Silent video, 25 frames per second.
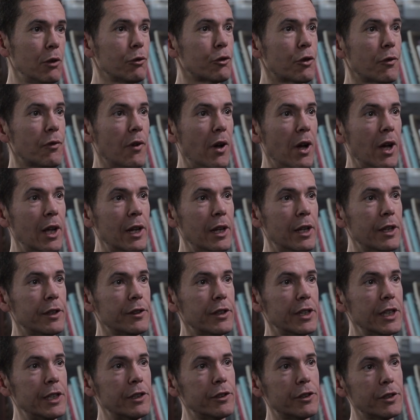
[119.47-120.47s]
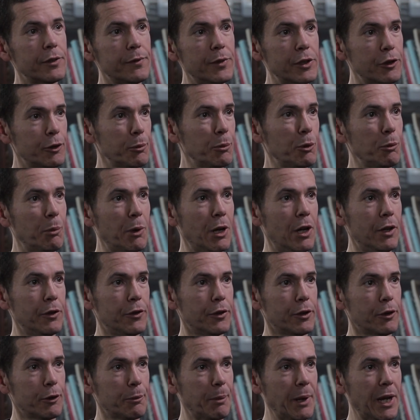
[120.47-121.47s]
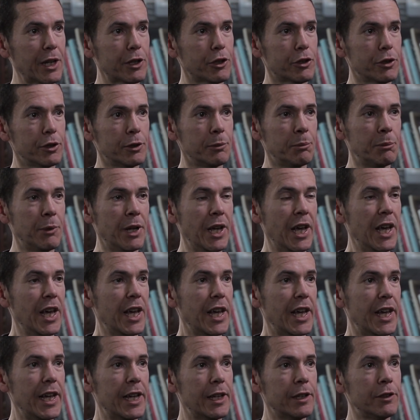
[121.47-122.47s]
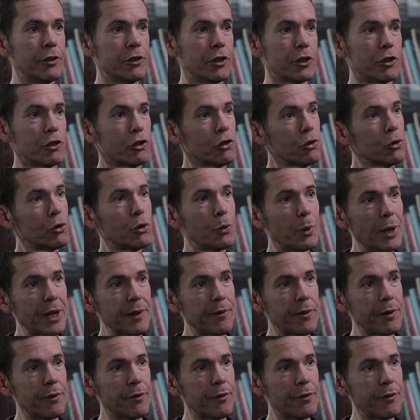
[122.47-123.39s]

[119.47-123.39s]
ultraviolet into the visible part of the spectrum, into the shortwave